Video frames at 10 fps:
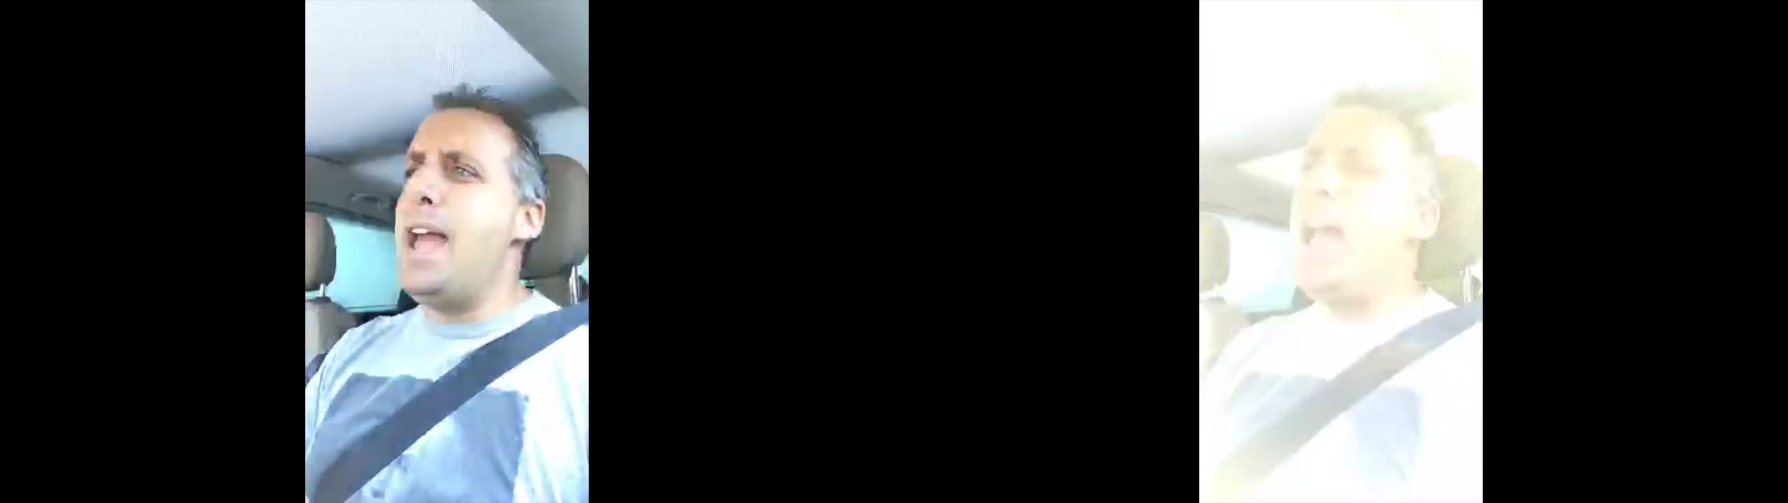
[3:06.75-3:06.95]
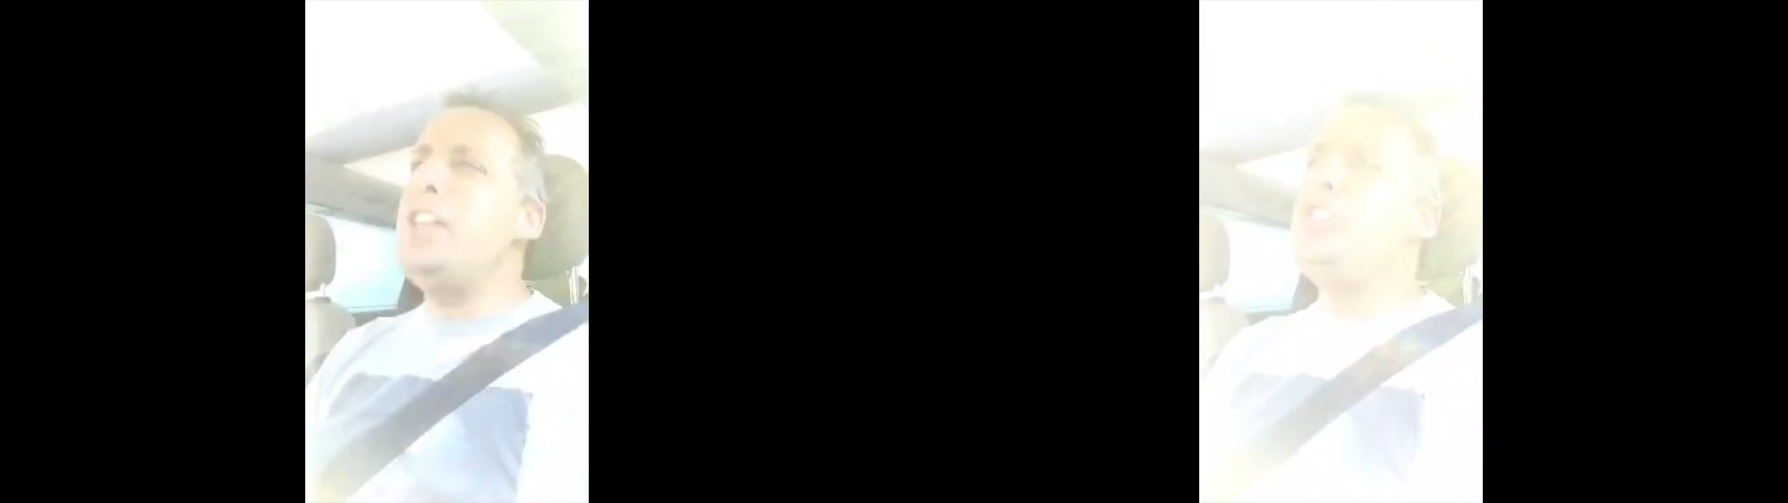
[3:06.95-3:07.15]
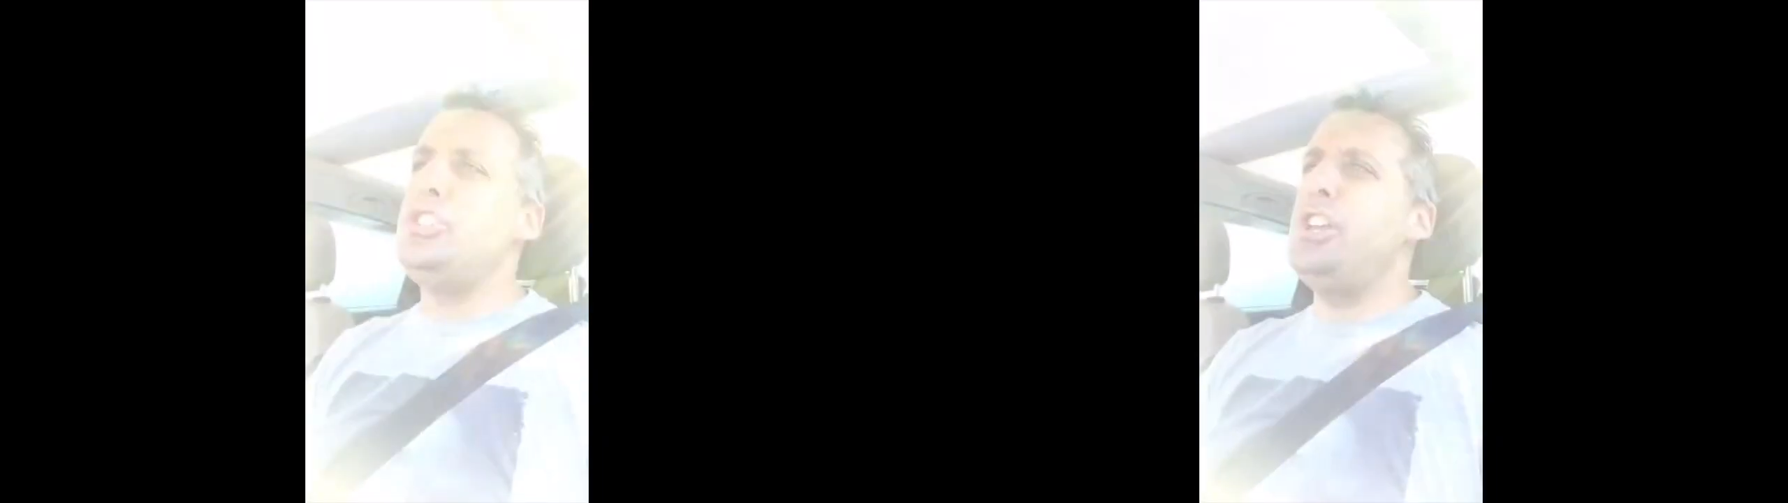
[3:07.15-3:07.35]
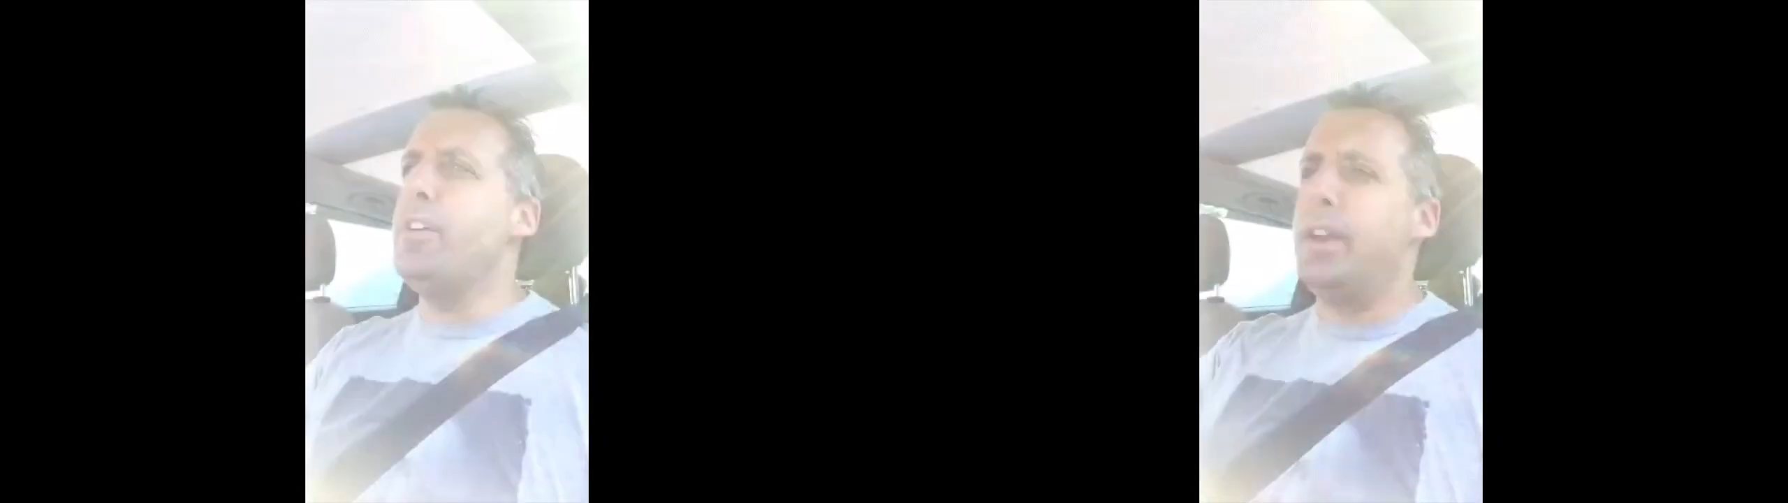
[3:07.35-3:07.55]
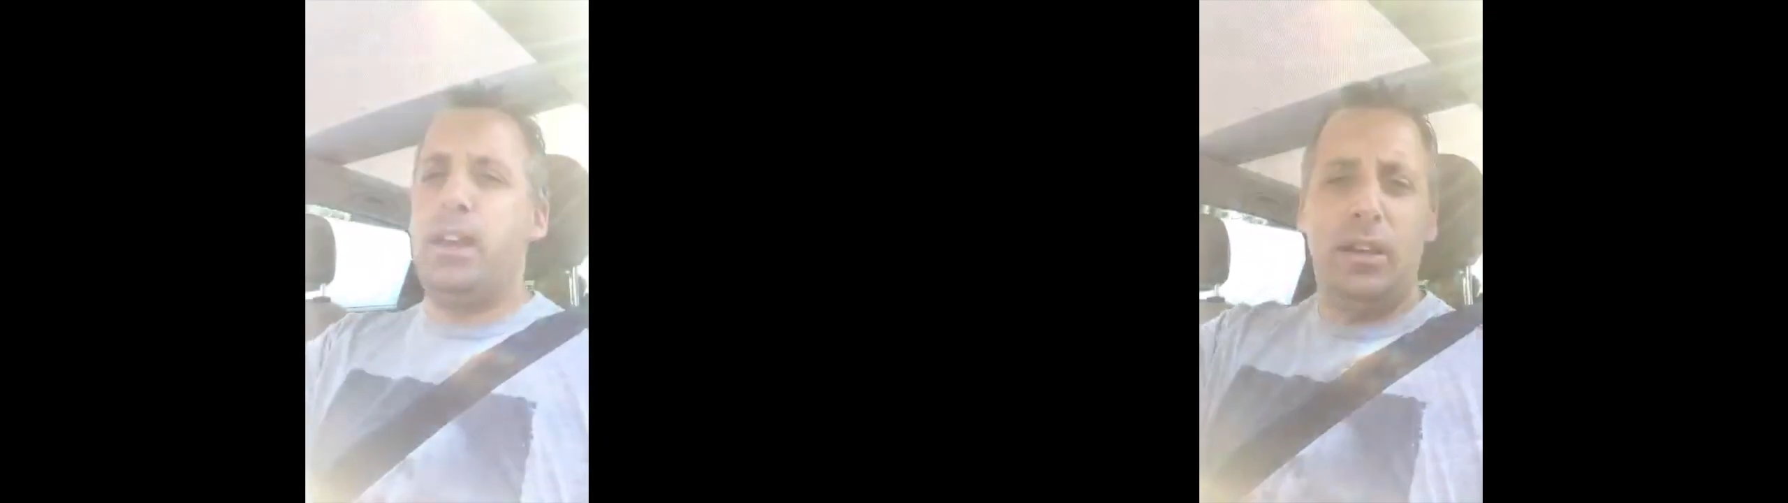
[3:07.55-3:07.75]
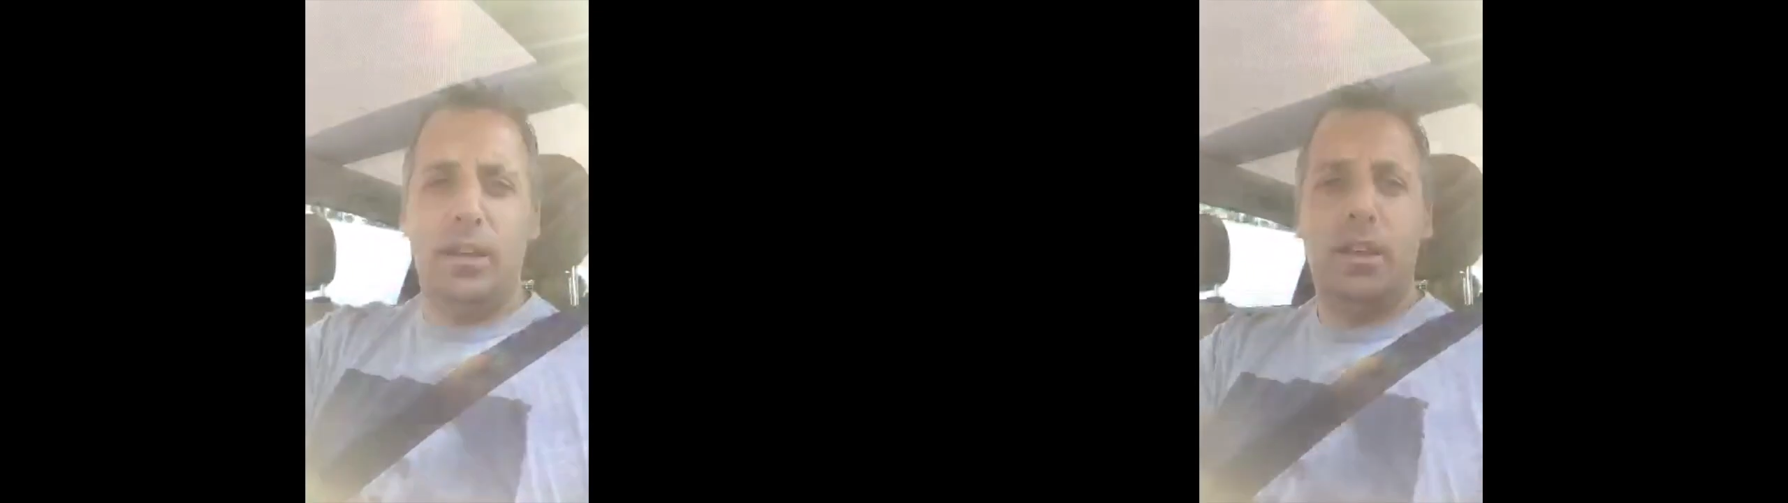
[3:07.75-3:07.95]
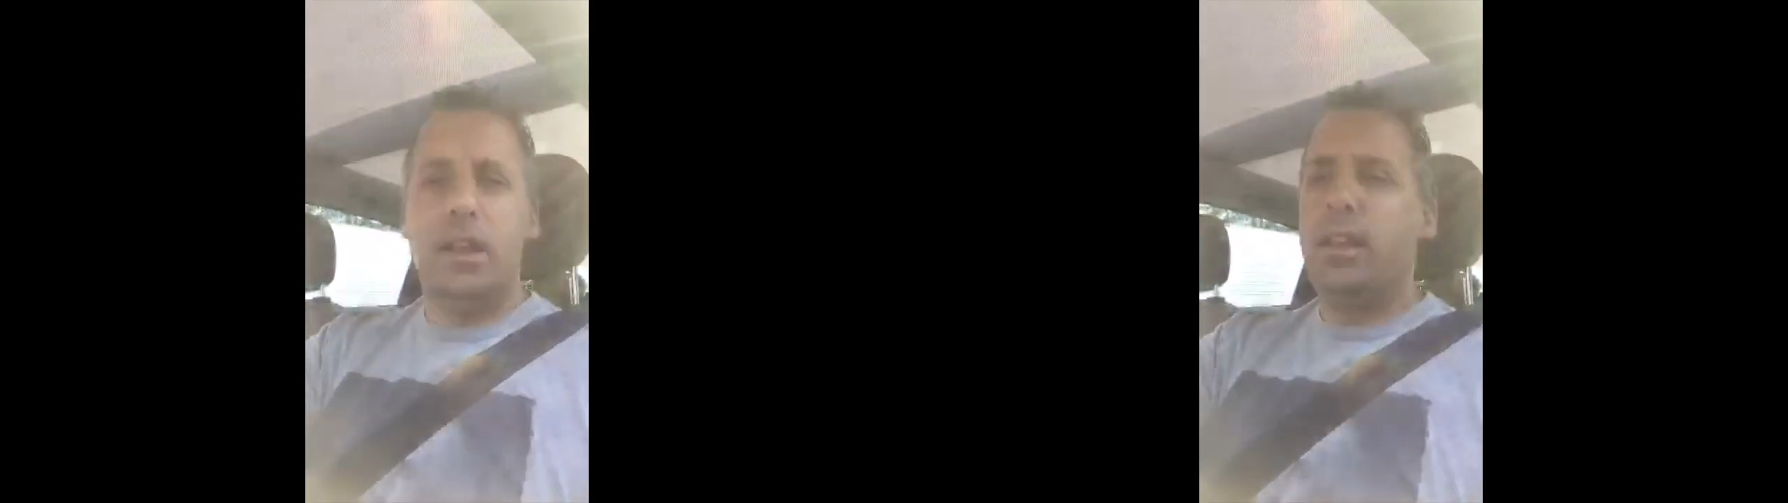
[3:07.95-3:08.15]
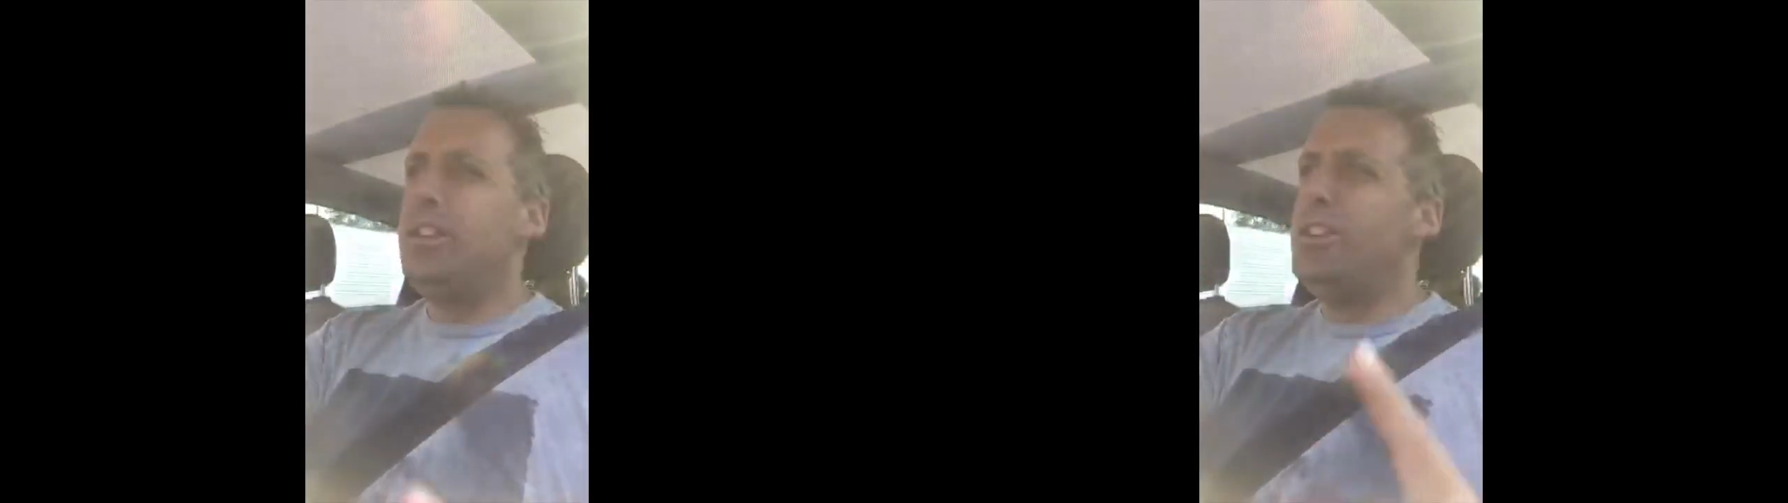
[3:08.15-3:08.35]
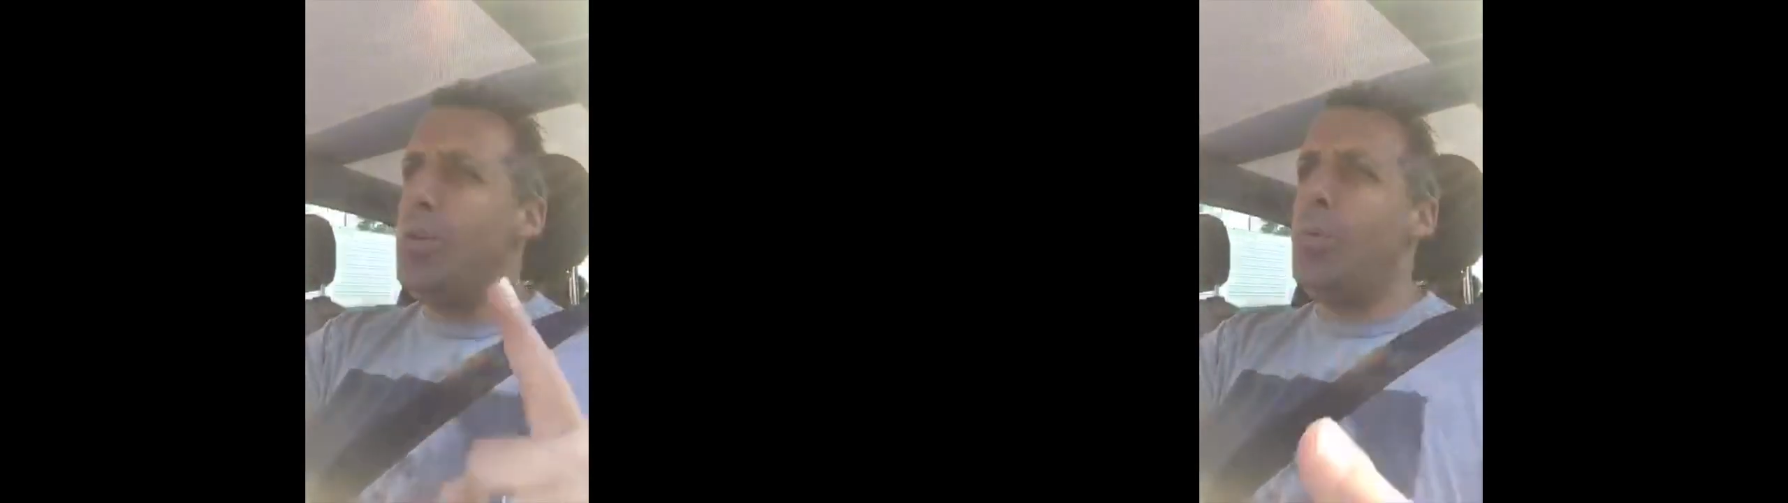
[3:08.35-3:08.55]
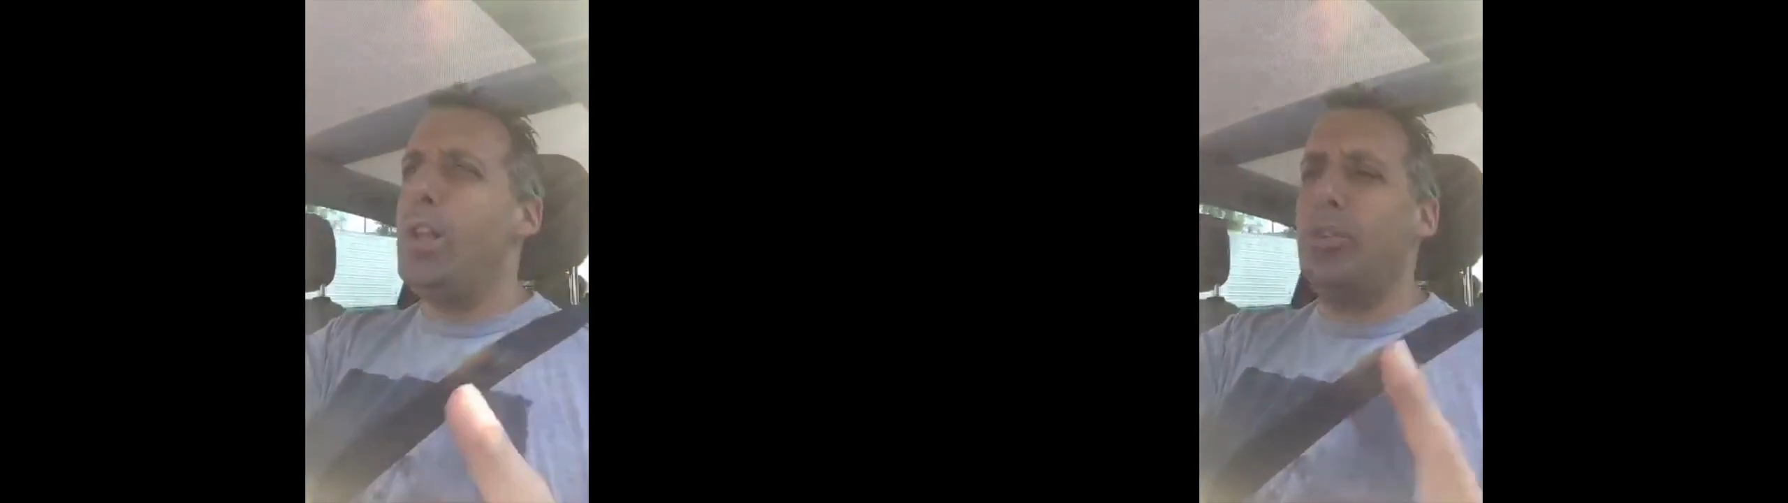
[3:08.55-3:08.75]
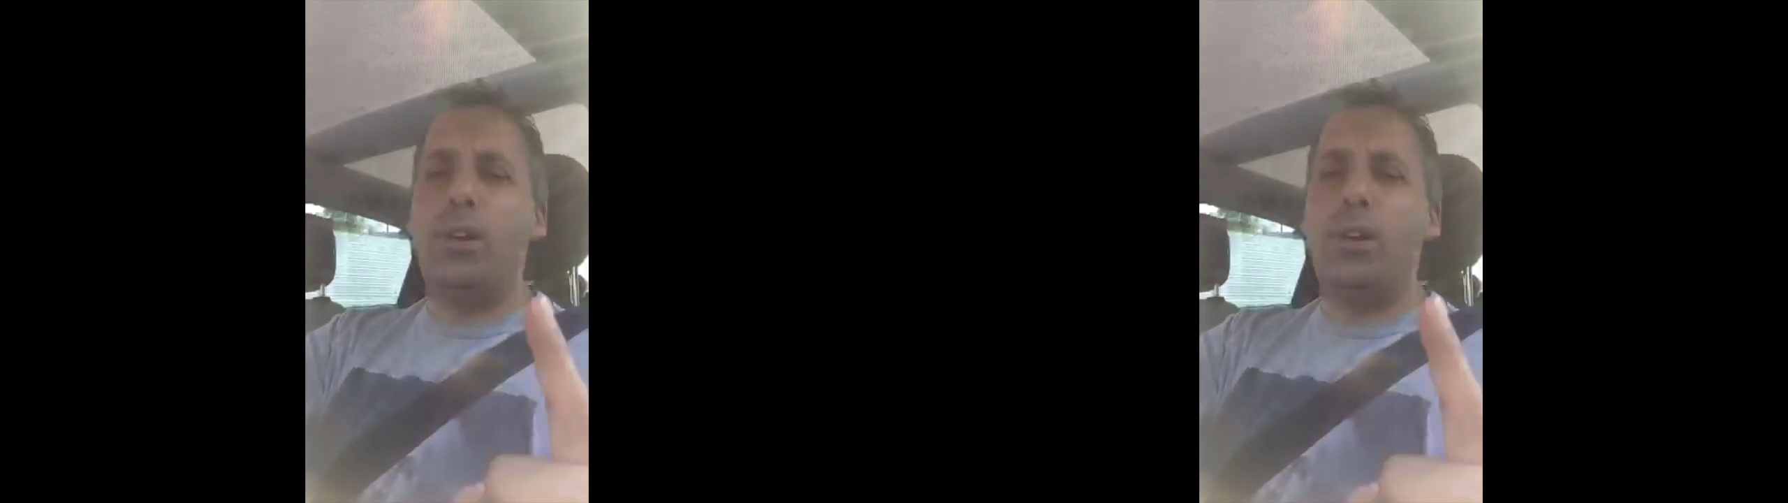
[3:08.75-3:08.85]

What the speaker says: Ed Sheeran, you know what?